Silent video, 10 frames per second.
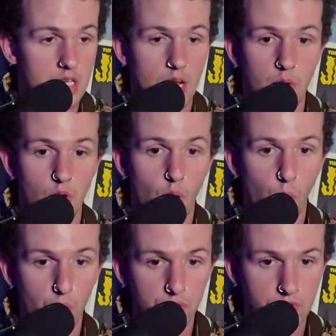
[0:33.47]
Now, what a
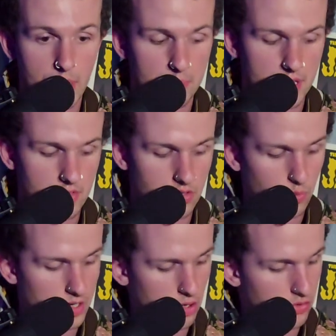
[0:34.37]
whole step is
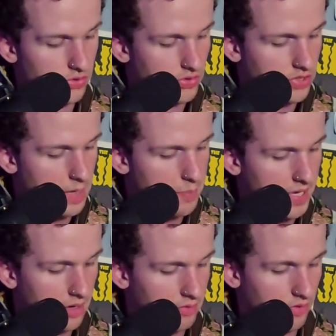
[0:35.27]
when you're
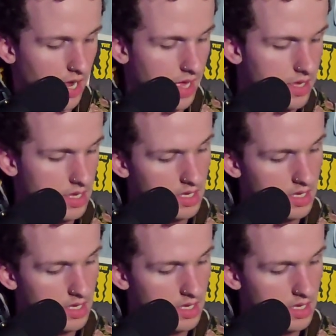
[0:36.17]
skipping a fret.